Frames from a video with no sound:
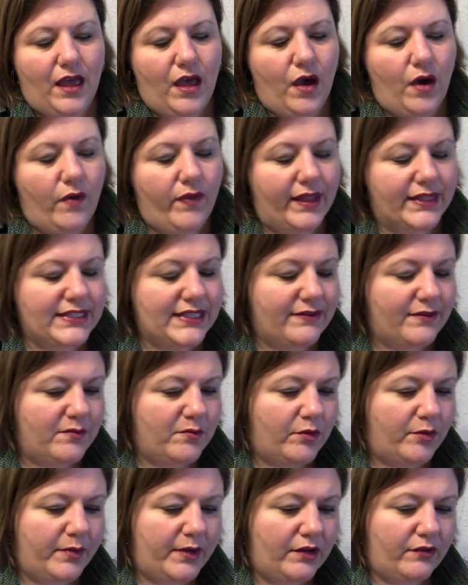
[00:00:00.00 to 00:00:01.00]
Oh, that's even
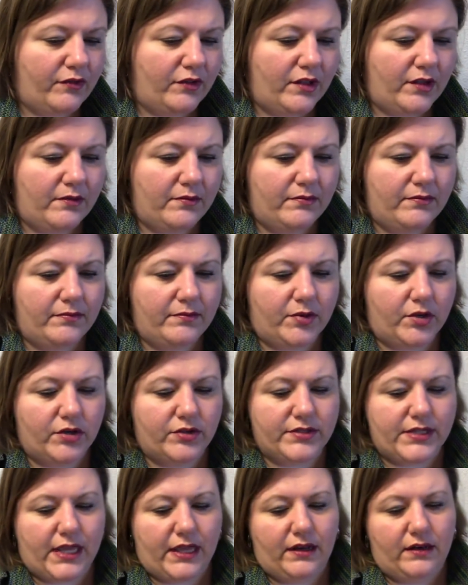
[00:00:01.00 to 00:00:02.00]
more beautiful in
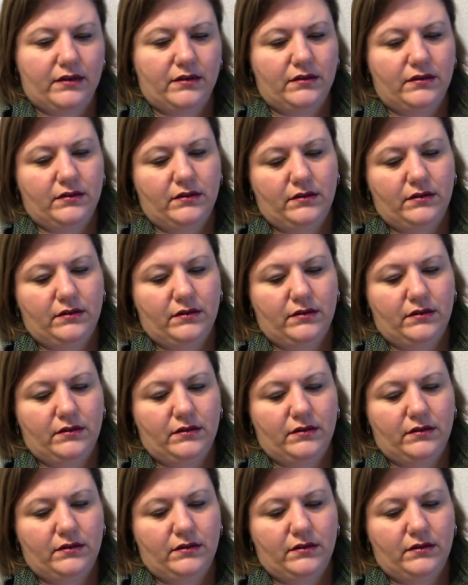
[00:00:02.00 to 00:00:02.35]
person.